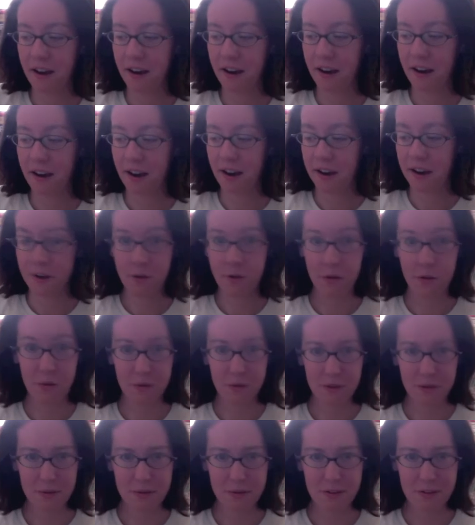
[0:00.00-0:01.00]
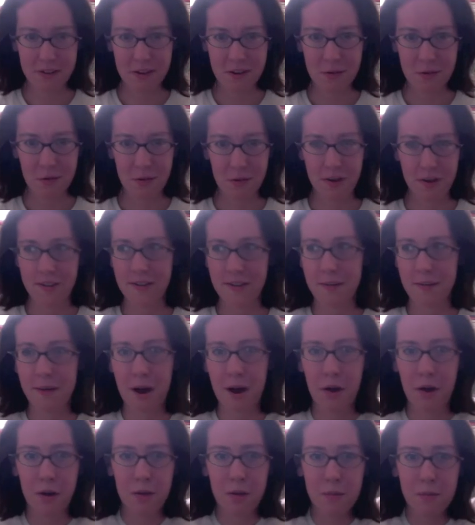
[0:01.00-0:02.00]
I knew there was going to be a sequel and
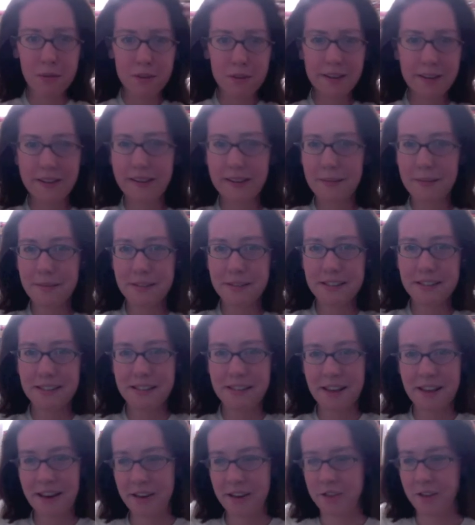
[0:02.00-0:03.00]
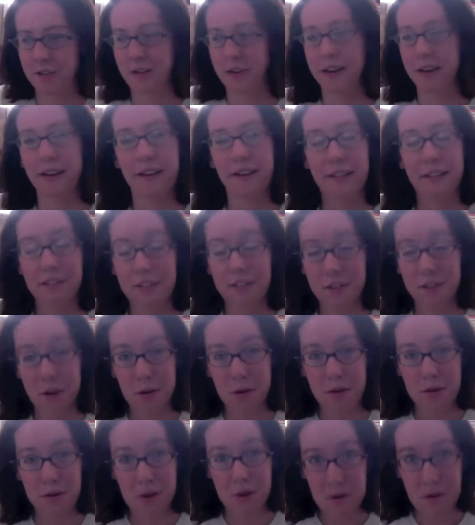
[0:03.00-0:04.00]
somehow completely missed that train,
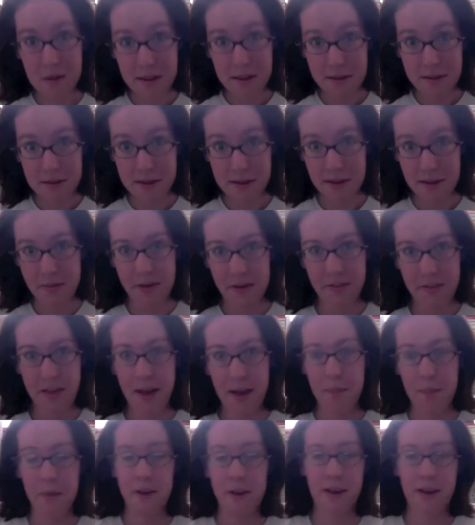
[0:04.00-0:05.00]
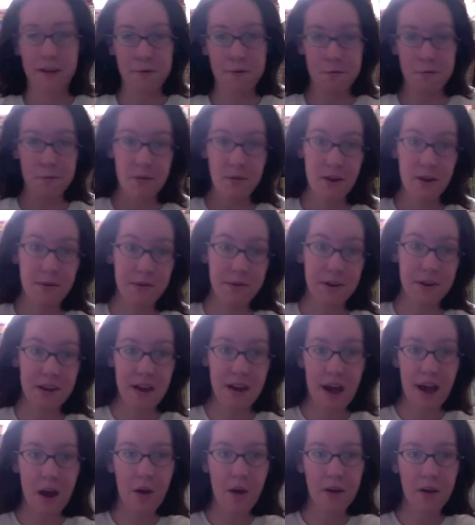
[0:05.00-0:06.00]
so totally upset about that, but I got it from the library
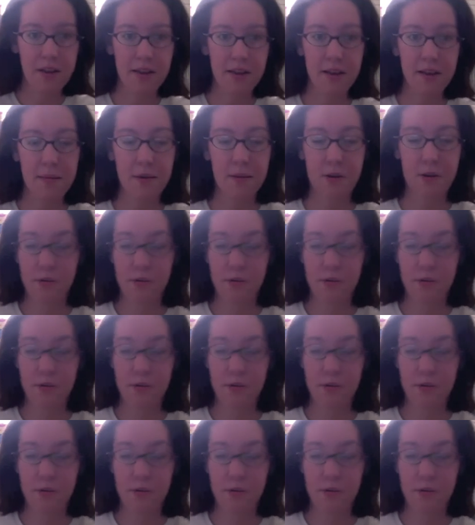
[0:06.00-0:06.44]
now and I think I'm going to